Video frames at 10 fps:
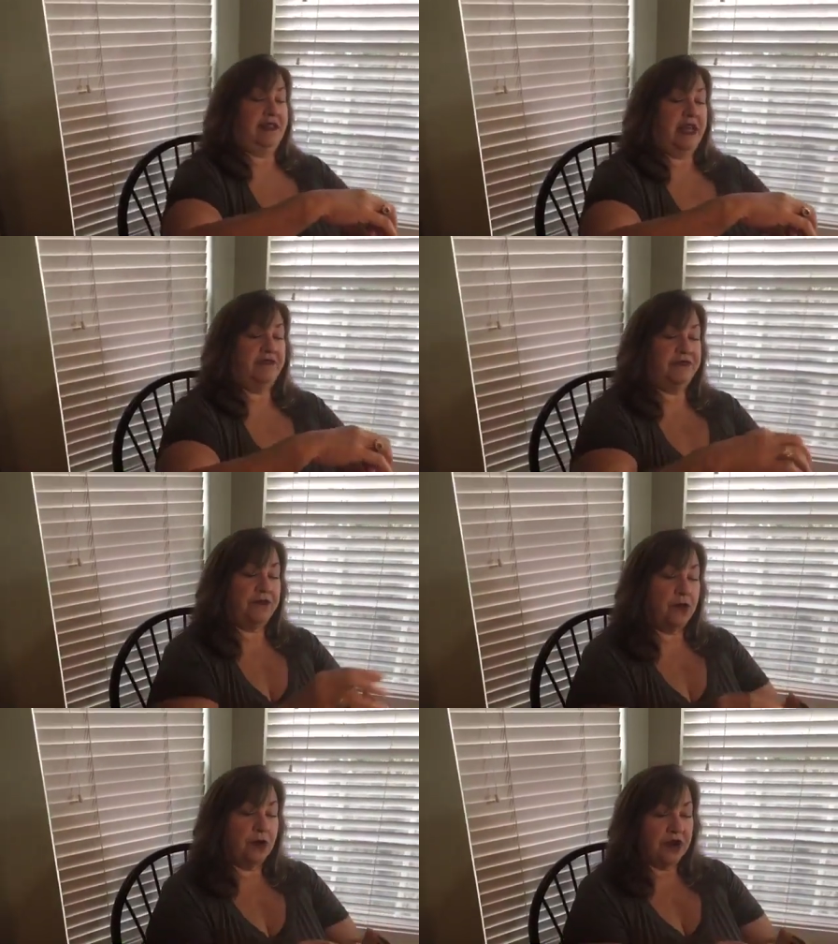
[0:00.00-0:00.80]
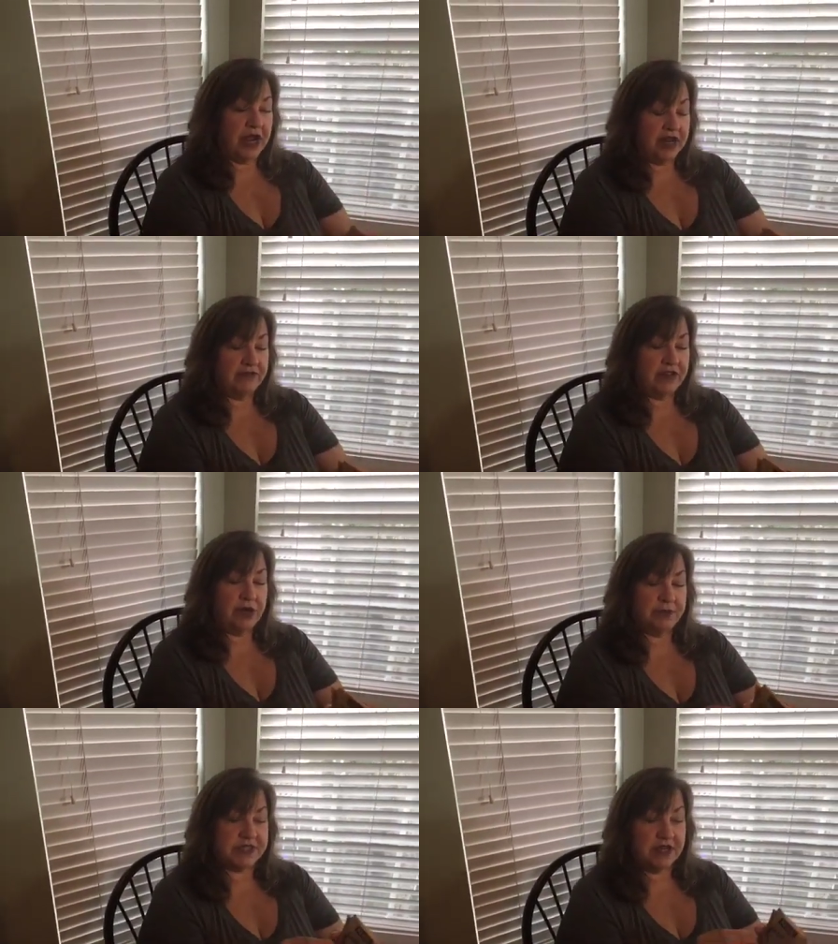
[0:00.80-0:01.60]
Then 4
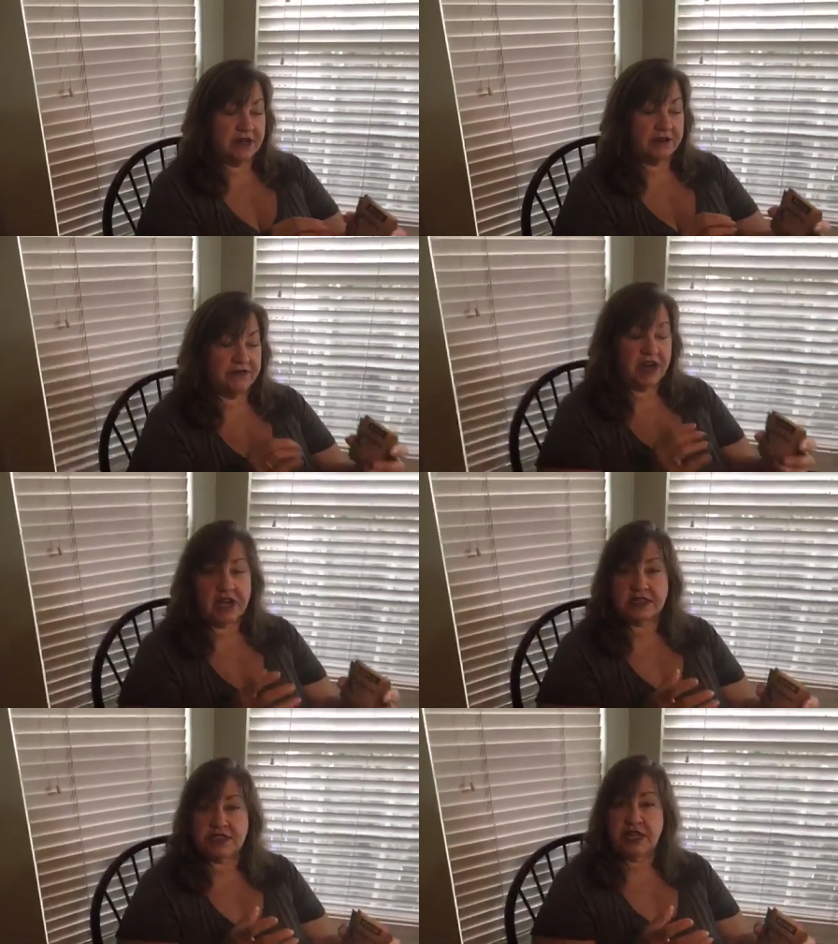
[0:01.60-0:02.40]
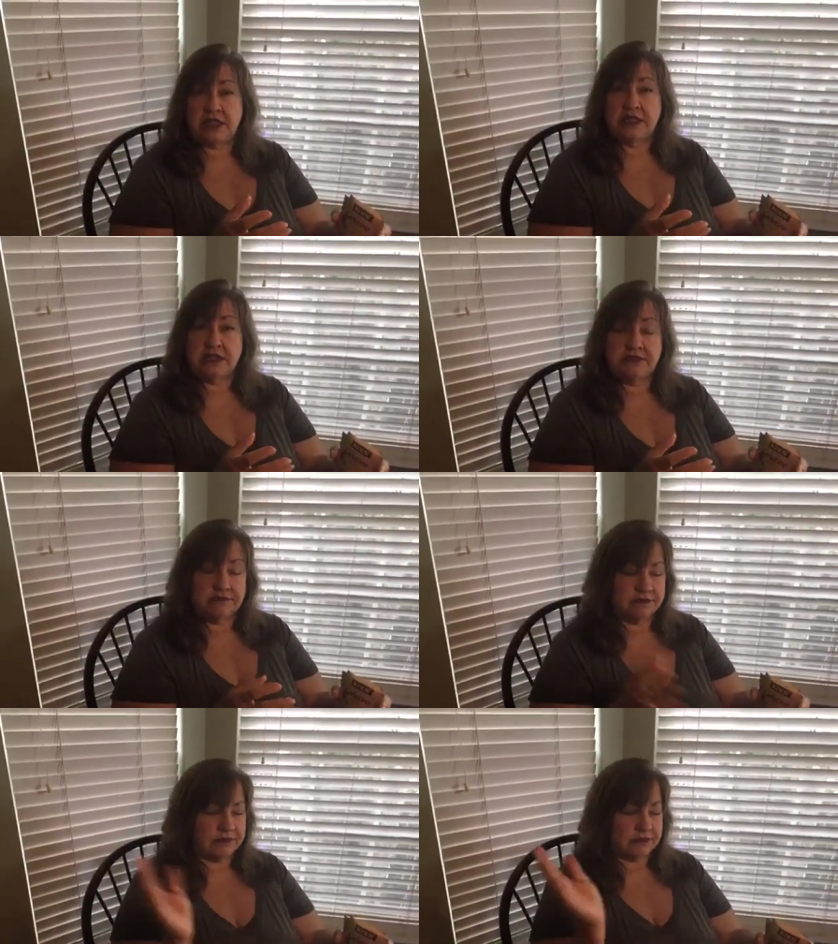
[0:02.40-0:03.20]
envelopes of Knox gelatin.